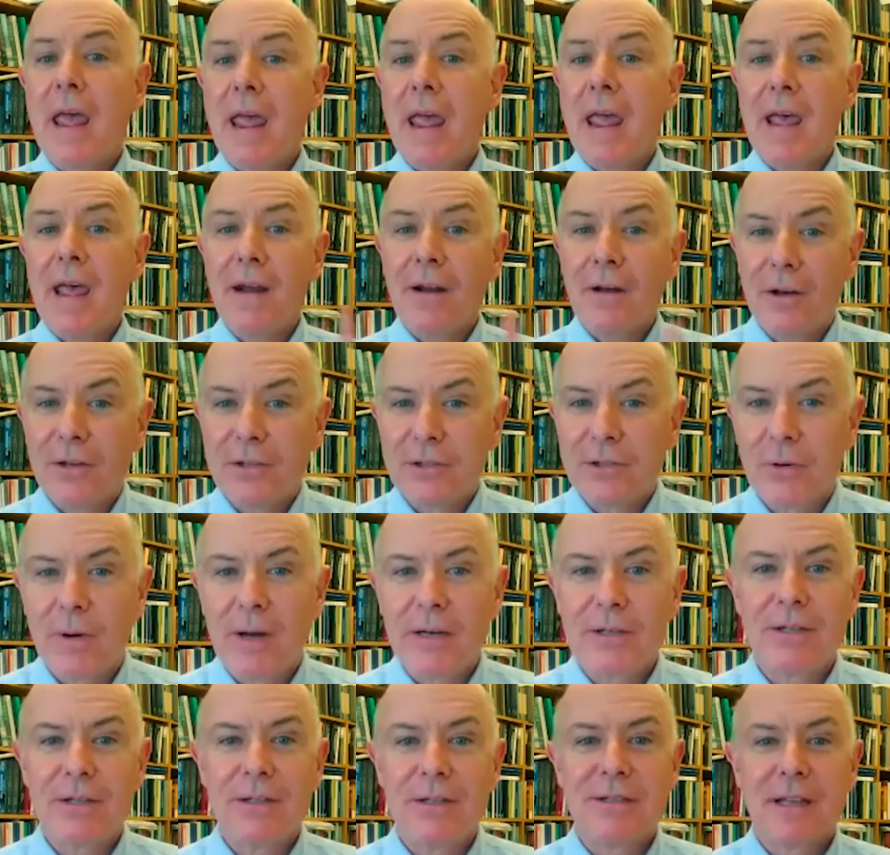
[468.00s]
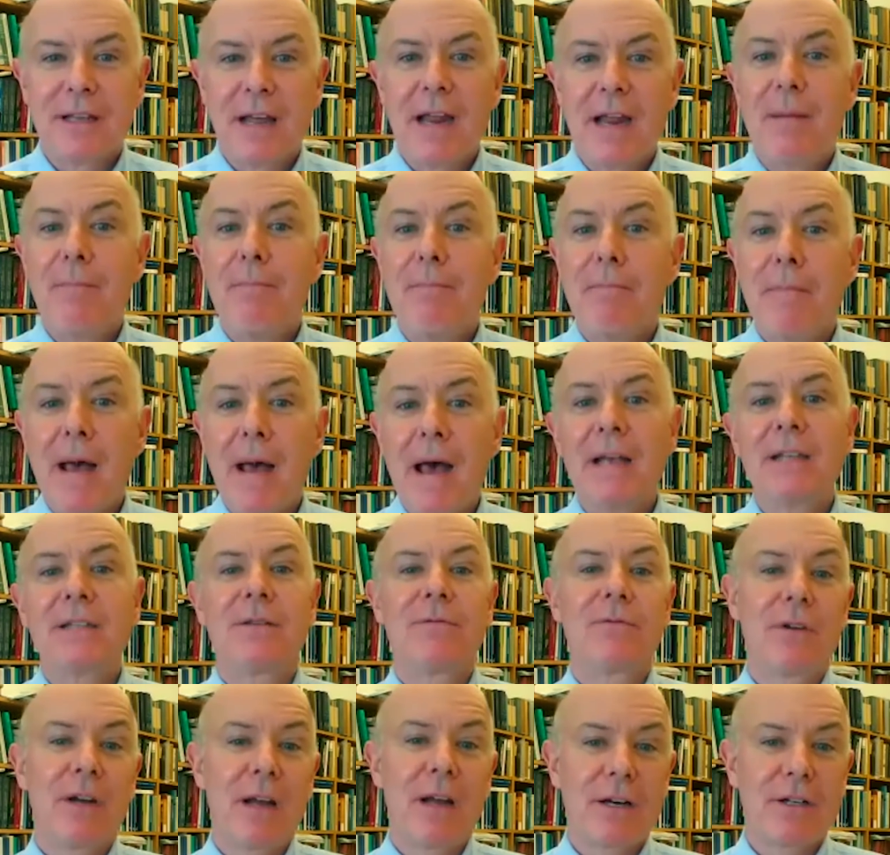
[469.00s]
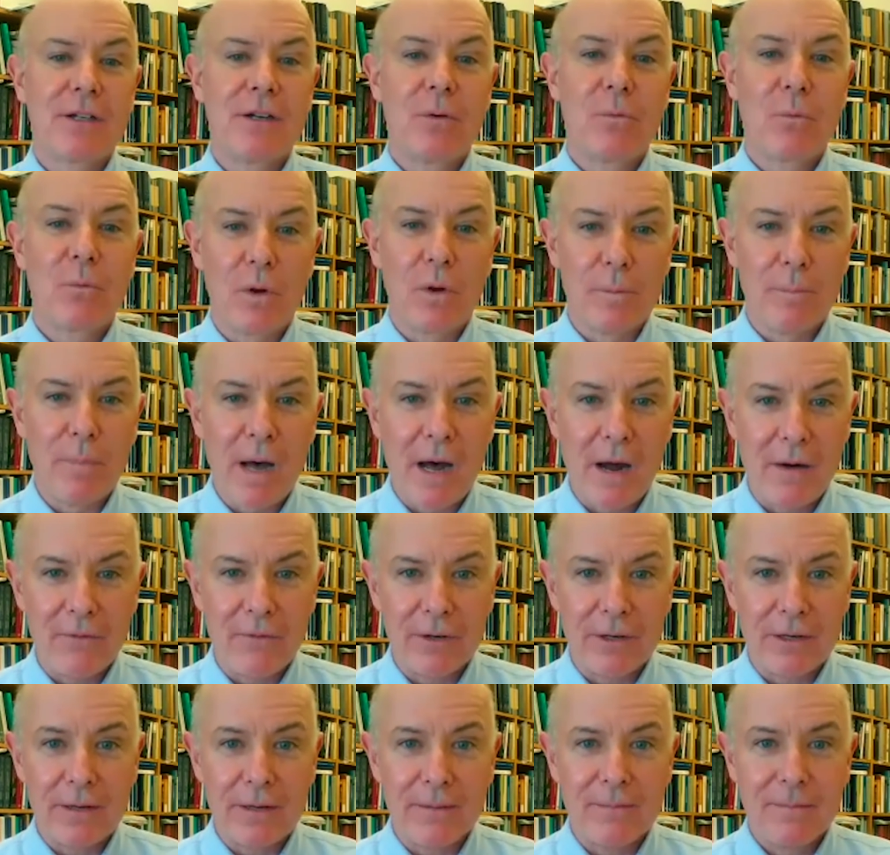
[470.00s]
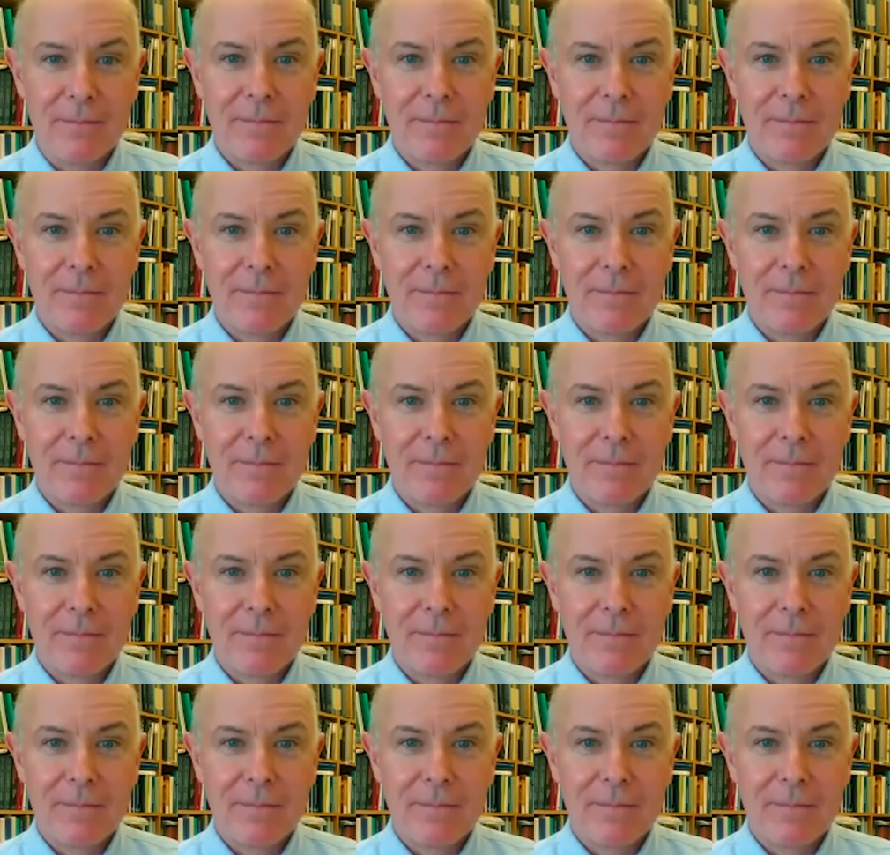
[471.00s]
and also, I should say, a massive reduction in world poverty.